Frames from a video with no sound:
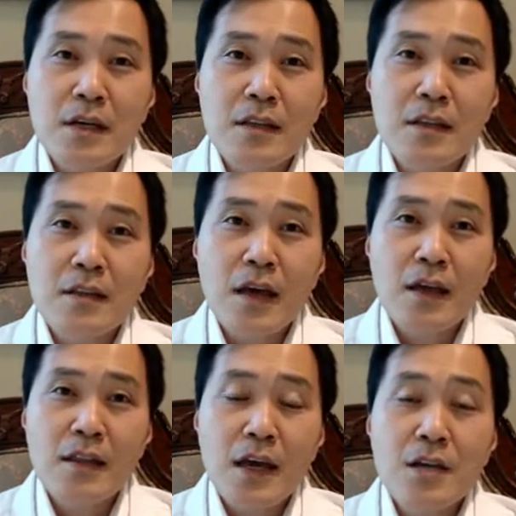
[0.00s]
in
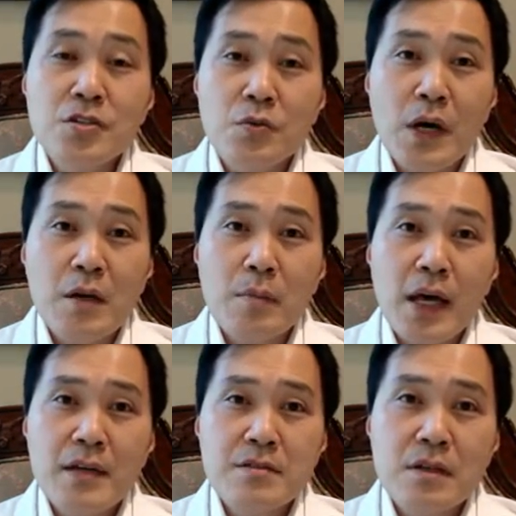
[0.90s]
Asian
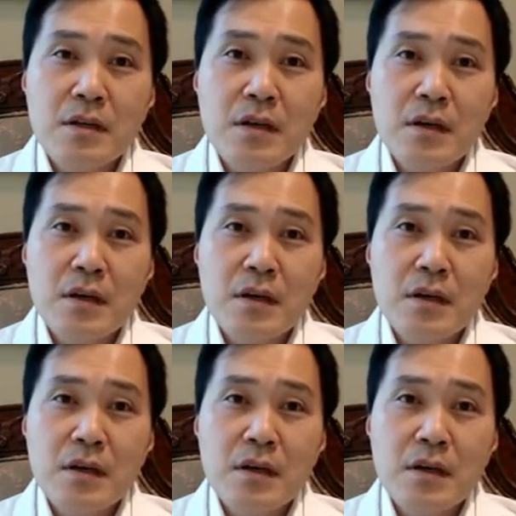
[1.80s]
rhinoplasty.